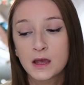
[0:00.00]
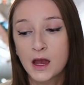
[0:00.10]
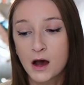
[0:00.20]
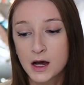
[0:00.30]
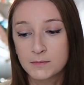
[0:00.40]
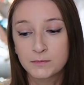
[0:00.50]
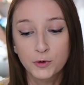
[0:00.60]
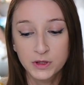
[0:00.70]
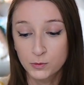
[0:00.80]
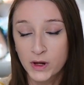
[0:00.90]

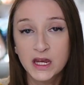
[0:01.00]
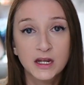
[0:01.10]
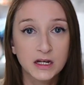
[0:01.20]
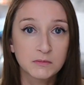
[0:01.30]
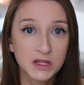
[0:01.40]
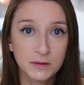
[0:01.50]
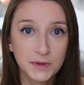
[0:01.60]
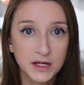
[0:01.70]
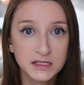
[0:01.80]
both in Raid and in Mythic Plus.